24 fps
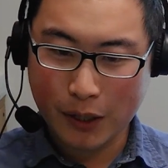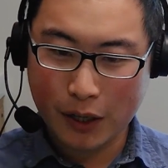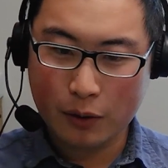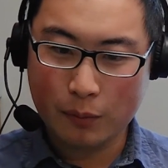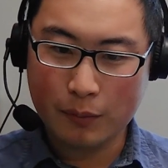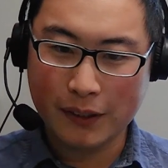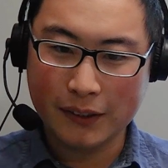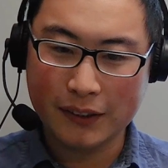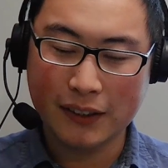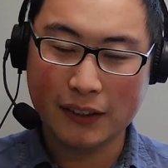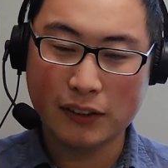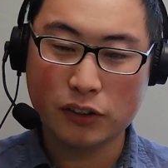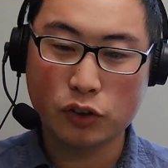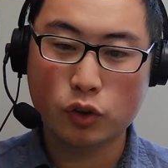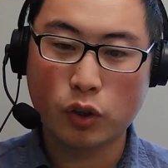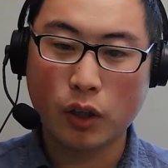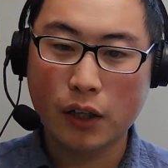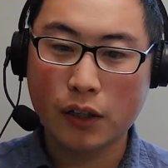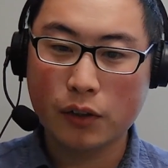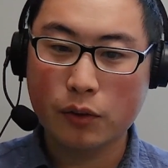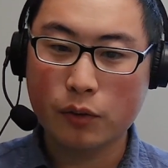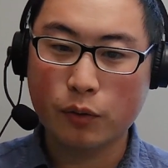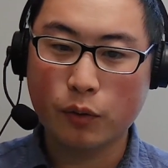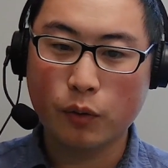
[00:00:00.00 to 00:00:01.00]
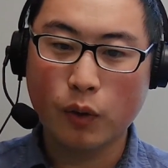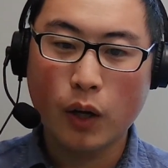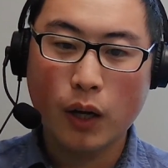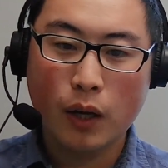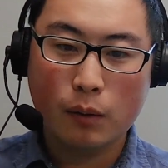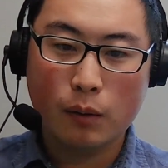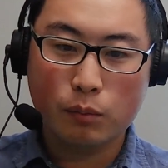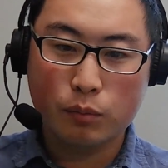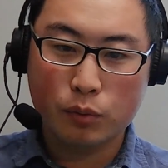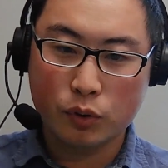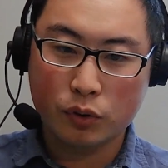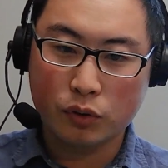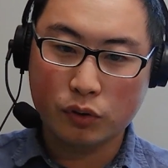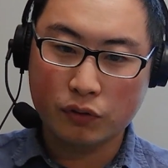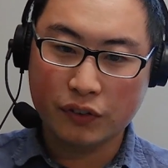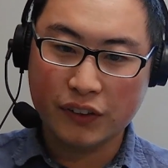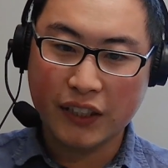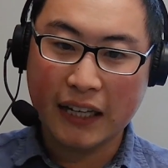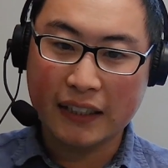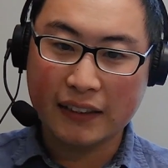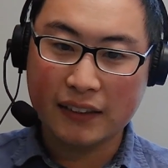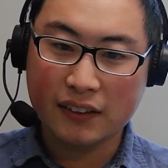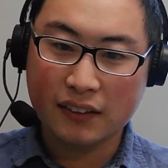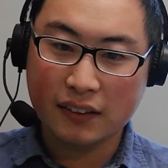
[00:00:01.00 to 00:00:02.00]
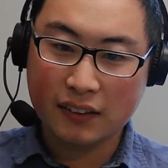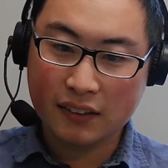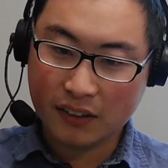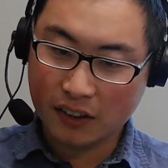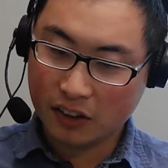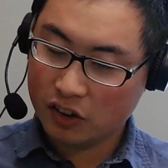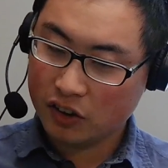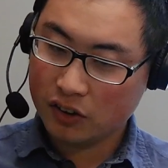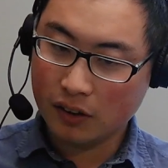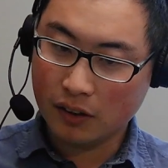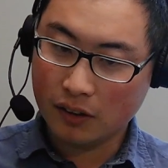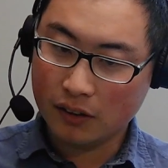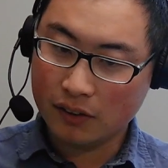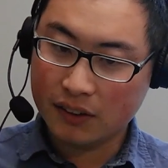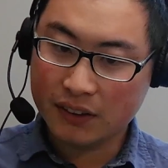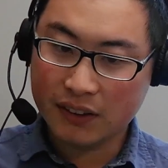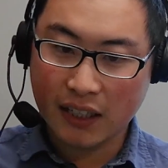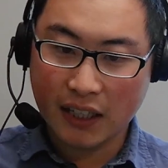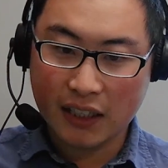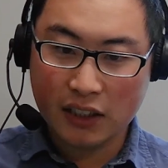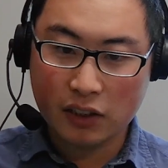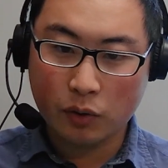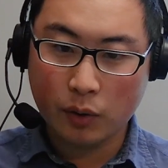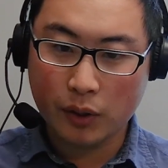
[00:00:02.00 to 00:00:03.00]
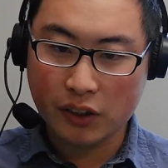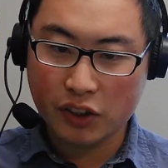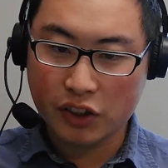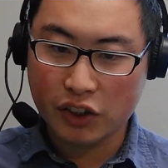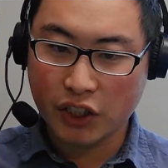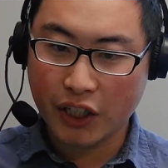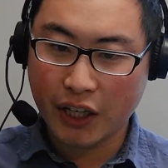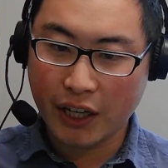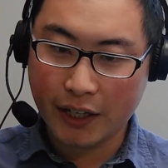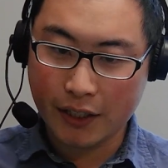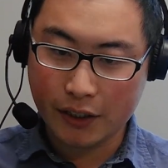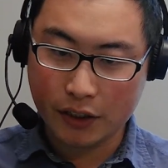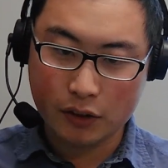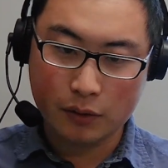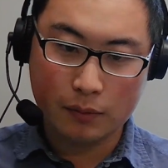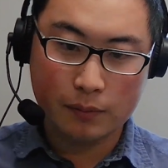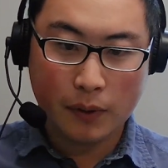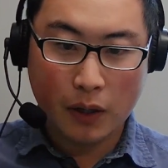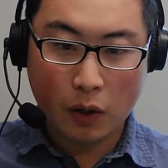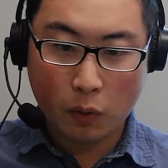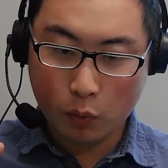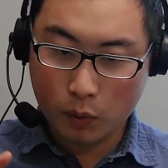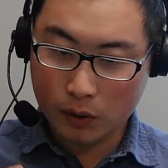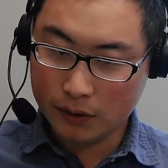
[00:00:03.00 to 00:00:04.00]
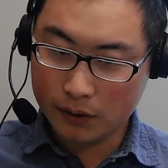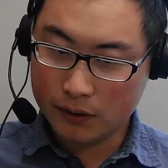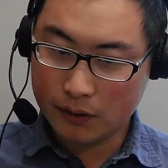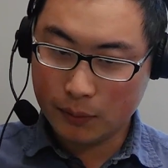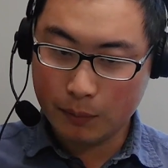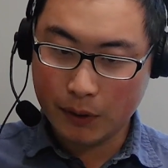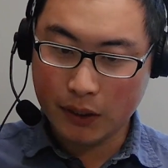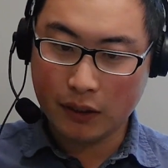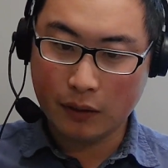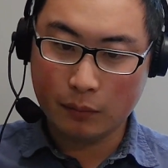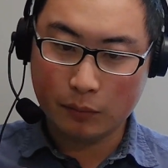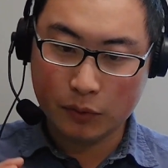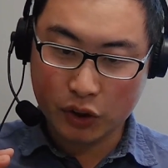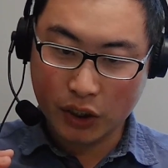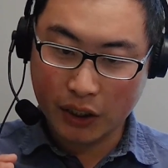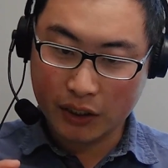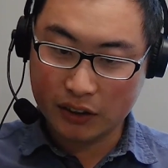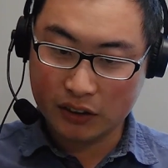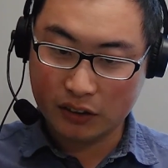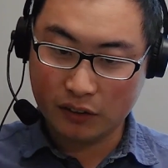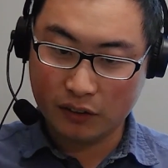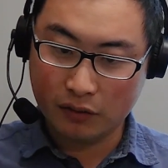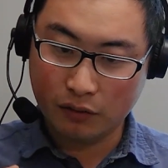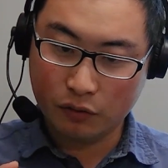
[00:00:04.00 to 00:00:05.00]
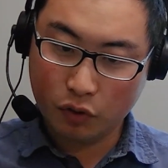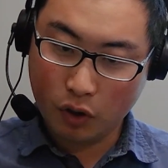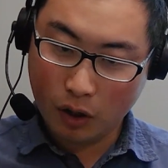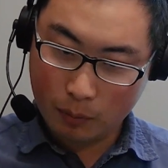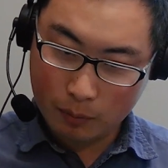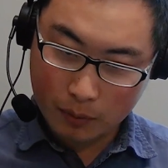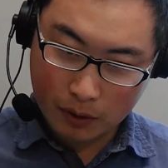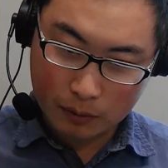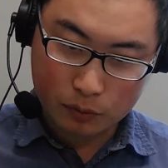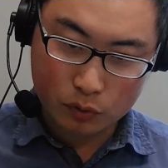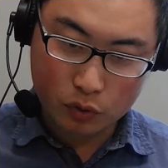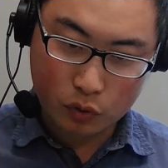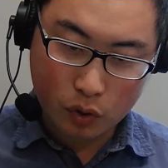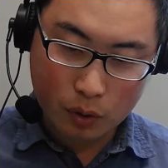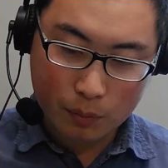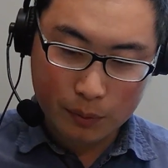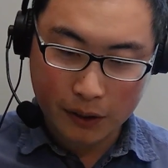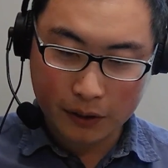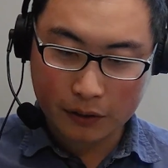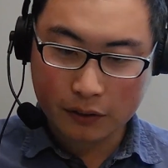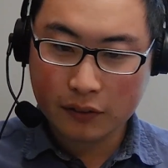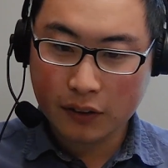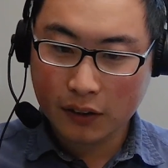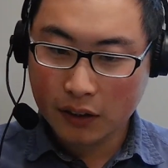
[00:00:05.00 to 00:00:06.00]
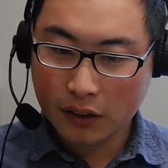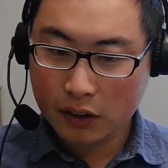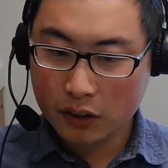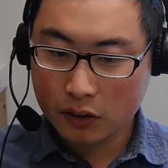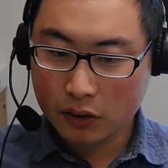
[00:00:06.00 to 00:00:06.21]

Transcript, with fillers: prove that there's a scattering change when the medium changing from absorbing to non-absorbing.